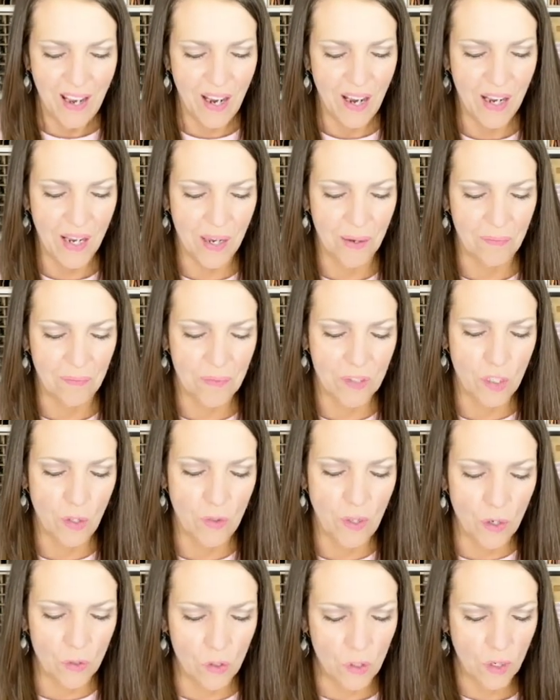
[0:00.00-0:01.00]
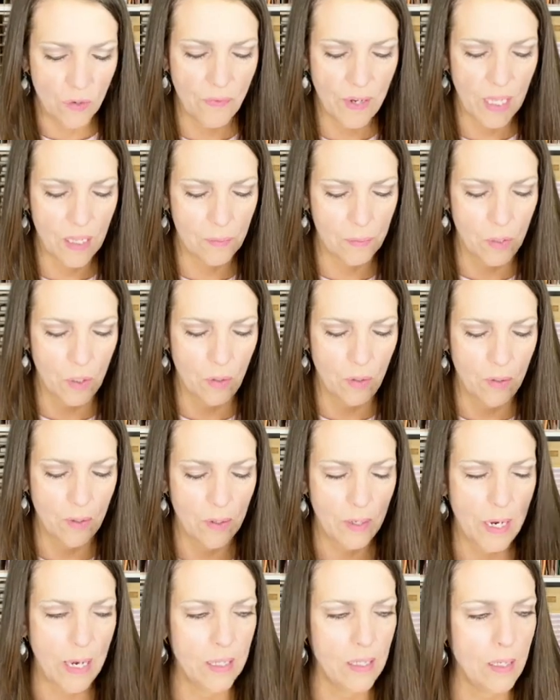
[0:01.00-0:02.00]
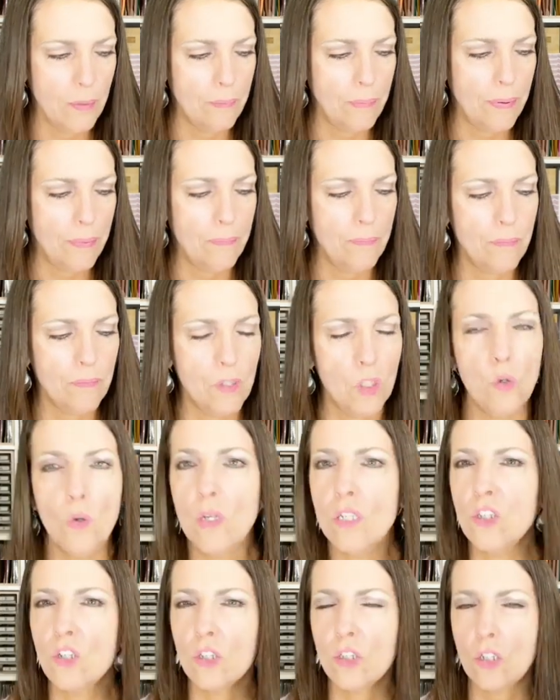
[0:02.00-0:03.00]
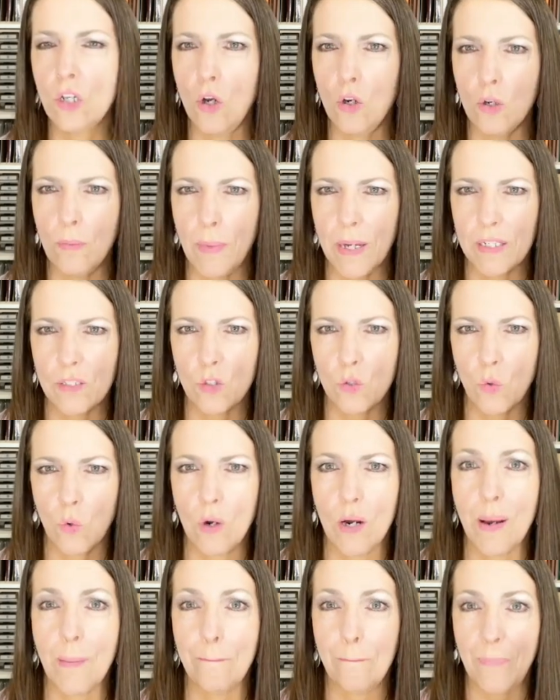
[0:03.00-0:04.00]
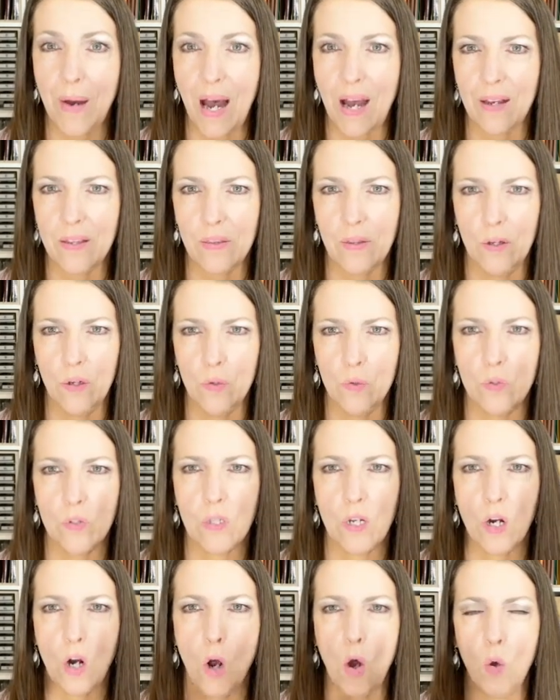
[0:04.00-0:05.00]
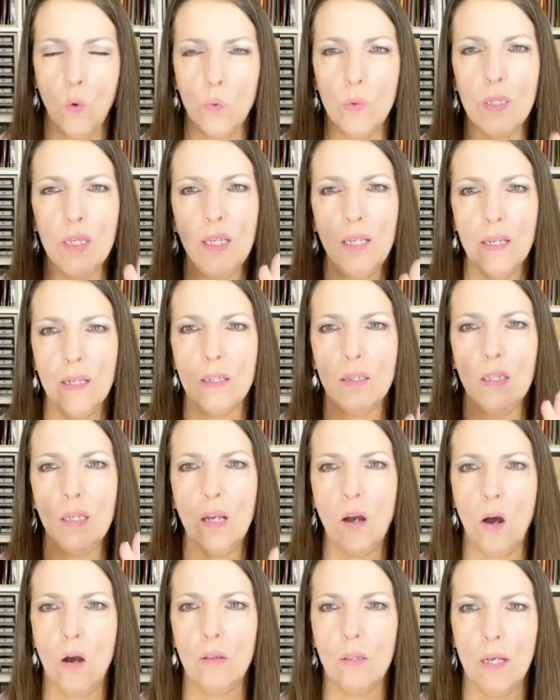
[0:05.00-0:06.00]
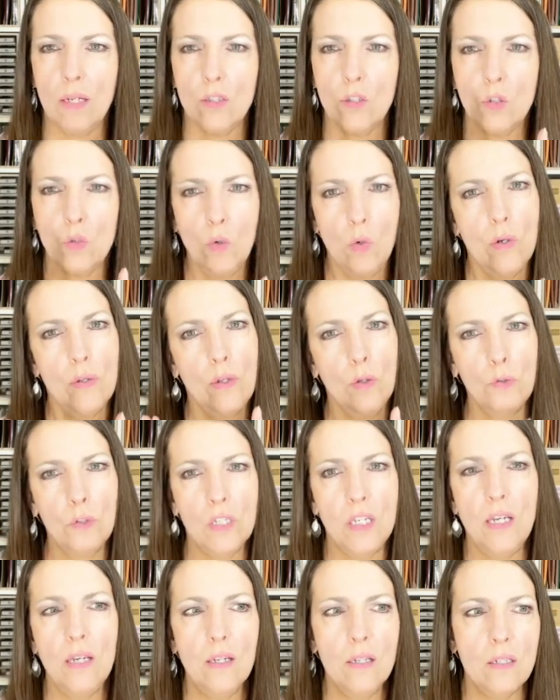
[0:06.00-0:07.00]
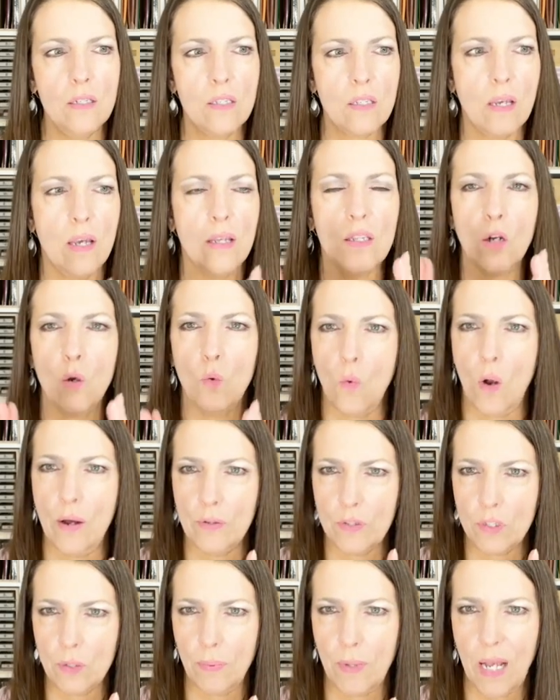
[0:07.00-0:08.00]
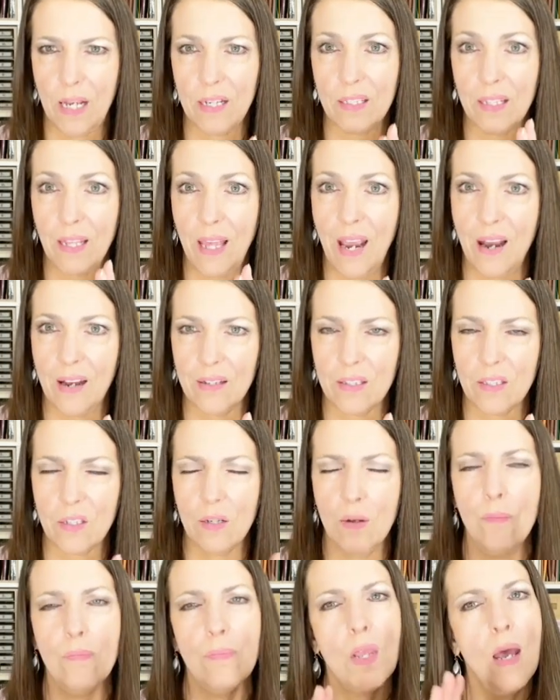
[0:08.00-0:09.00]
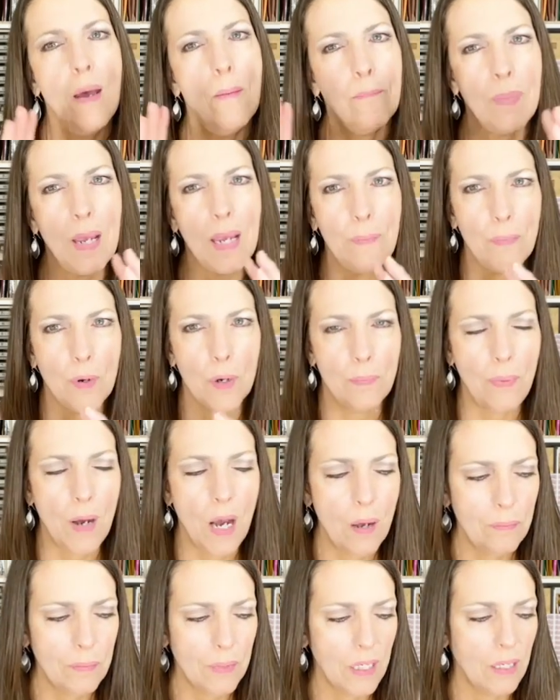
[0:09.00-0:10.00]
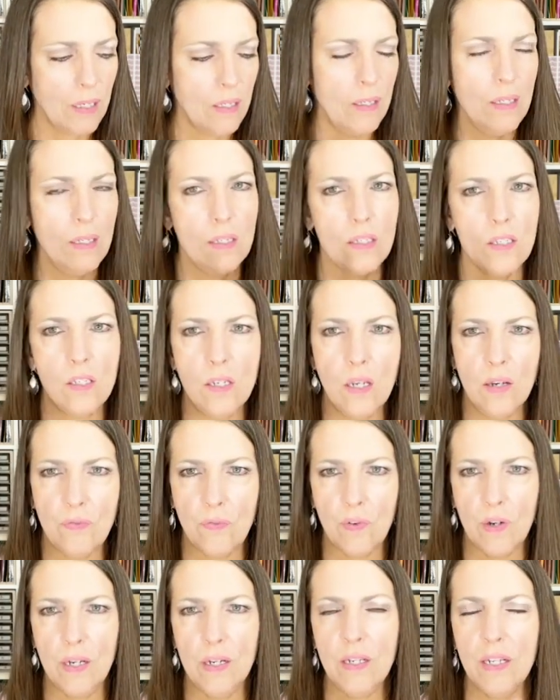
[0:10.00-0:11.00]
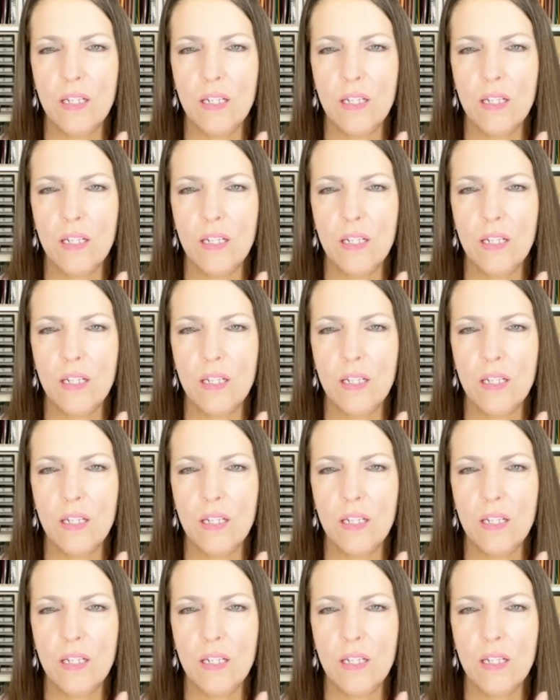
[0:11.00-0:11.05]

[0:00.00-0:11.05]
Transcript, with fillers: Um, so those are available. And then you can just go to my store and buy those. They're only in the online store, those kits, and they're while supplies last. Paper Pumpkin is different.